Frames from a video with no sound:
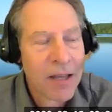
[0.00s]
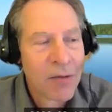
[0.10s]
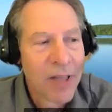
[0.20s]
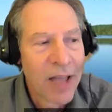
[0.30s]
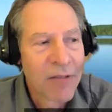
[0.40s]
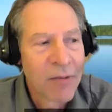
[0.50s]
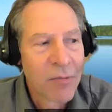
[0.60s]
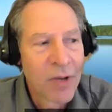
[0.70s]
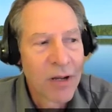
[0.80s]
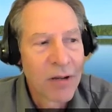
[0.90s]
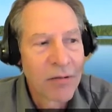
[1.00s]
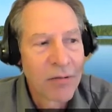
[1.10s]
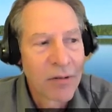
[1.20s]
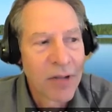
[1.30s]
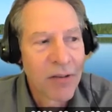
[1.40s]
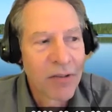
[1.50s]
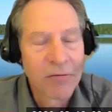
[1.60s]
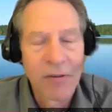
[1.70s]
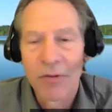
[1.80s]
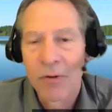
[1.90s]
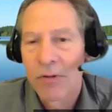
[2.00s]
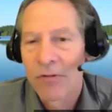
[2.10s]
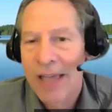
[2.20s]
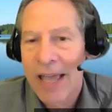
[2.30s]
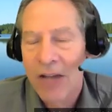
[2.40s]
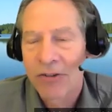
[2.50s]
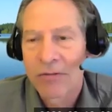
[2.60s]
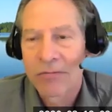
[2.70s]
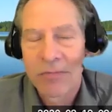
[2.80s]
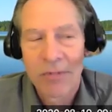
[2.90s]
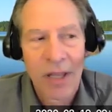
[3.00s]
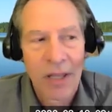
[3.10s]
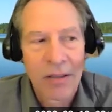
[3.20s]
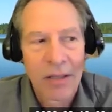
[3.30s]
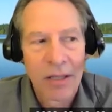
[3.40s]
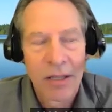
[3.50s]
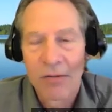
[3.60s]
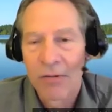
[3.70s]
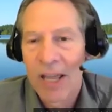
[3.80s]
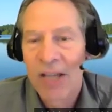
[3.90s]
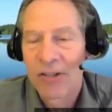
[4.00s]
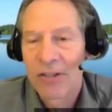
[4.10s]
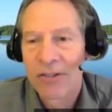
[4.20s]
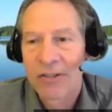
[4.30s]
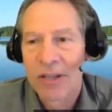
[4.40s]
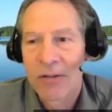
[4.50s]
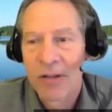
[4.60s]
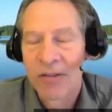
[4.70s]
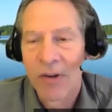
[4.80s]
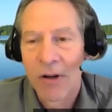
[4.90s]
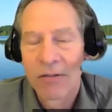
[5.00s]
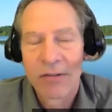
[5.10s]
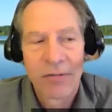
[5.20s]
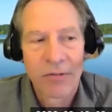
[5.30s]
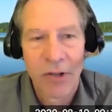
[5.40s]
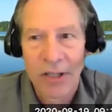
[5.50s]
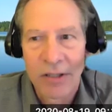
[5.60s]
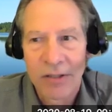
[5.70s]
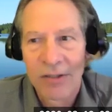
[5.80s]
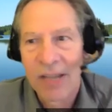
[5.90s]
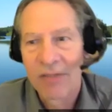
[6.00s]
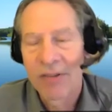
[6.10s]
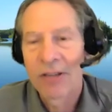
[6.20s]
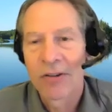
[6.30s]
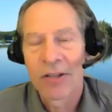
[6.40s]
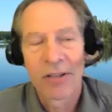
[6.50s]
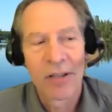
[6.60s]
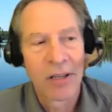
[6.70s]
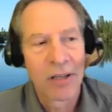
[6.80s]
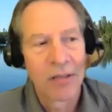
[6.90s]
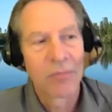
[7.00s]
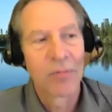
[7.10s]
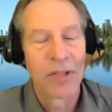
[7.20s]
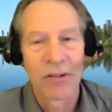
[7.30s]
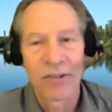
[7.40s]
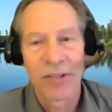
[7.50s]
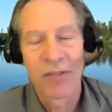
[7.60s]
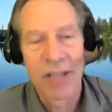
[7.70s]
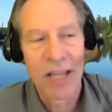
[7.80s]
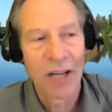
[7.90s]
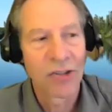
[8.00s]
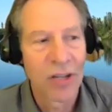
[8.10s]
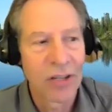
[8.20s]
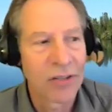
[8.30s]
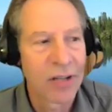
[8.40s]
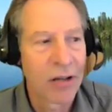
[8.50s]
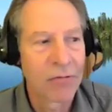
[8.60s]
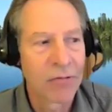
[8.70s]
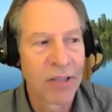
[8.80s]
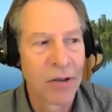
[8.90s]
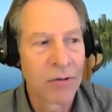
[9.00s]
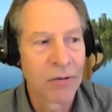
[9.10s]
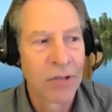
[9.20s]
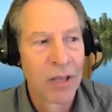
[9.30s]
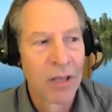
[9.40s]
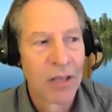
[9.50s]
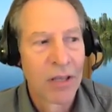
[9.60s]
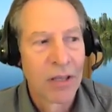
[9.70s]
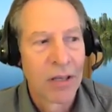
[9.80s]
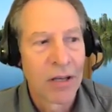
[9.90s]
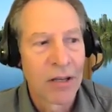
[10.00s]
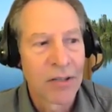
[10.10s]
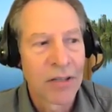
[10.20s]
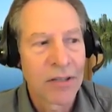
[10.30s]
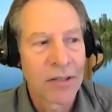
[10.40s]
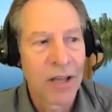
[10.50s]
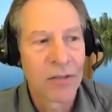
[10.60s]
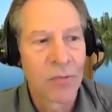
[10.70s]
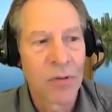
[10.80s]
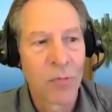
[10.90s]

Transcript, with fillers: we'll have them carefully review the reaction and the reagents uh, involved, look at safety, look at uh, material safety data sheets and how to read those, uh, synthesize one